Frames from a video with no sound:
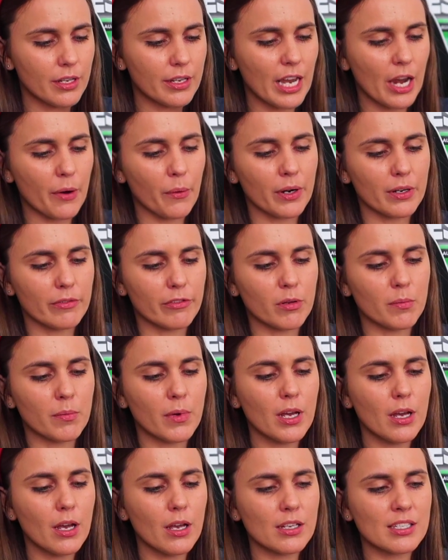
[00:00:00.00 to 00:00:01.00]
get rid of
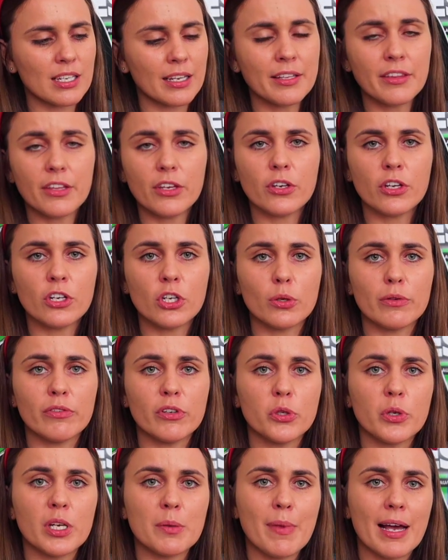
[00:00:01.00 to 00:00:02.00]
them. Something that you can do if
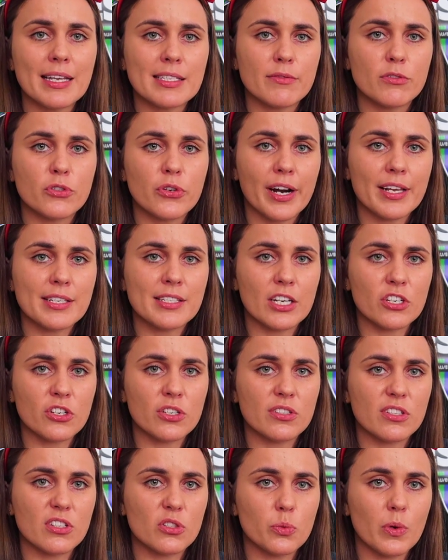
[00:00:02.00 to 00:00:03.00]
you're doing massive trade
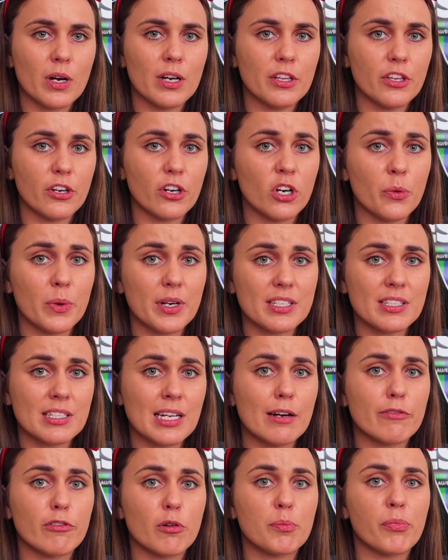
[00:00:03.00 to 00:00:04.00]
sessions as well and you don't know where to
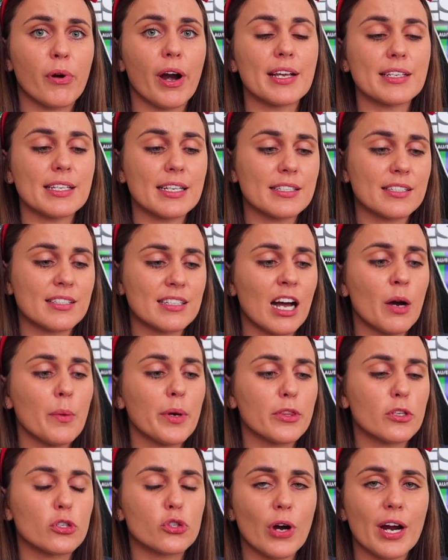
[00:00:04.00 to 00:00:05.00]
start for appraising, start
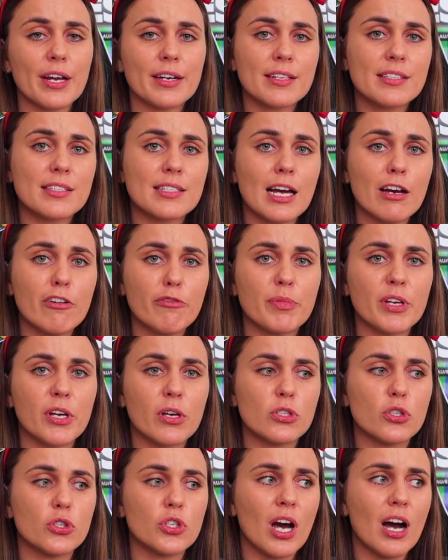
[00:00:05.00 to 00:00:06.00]
with traded stuff
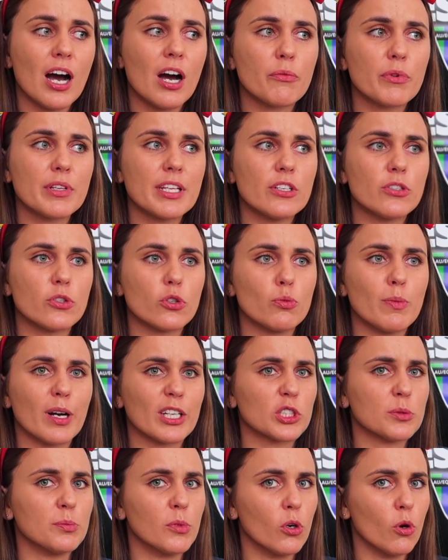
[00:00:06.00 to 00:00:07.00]
because you can't really do
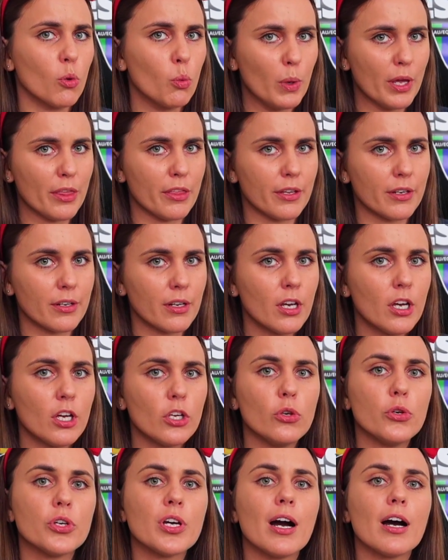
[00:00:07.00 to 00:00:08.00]
much more with it.
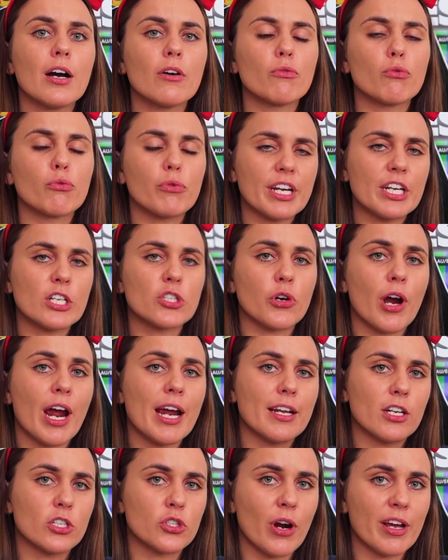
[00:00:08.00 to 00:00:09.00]
You can't
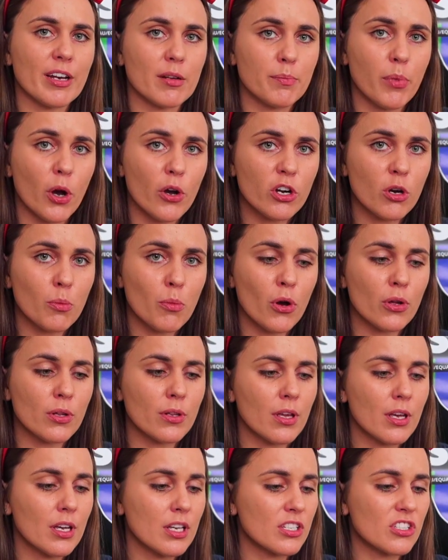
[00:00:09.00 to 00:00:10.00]
retrade a traded
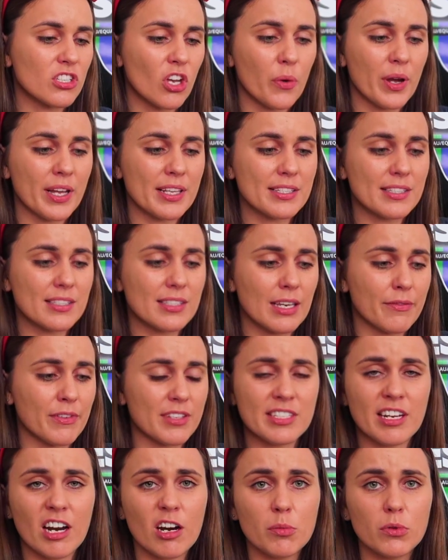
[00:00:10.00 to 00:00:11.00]
Pokemon, so if
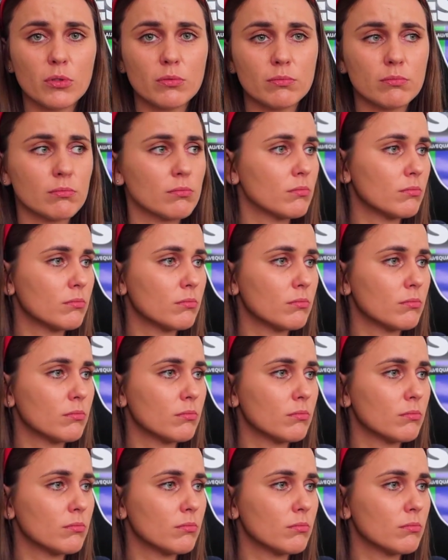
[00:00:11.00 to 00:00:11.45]
it's terrible,